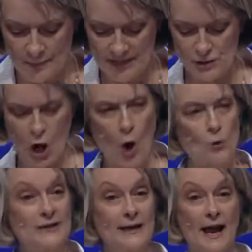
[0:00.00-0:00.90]
means
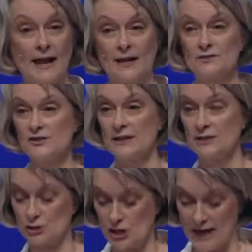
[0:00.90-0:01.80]
holding hands
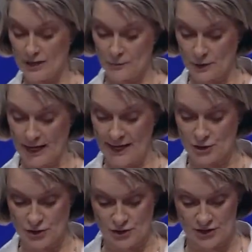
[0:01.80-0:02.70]
in a chain of
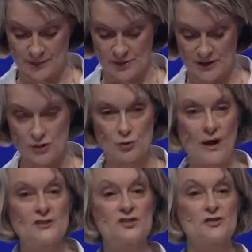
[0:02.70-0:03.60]
relationships that
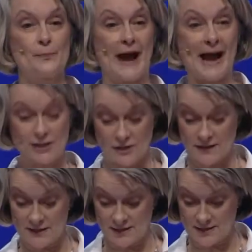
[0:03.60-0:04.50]
stretches back to
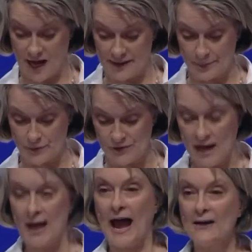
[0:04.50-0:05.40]
the disciples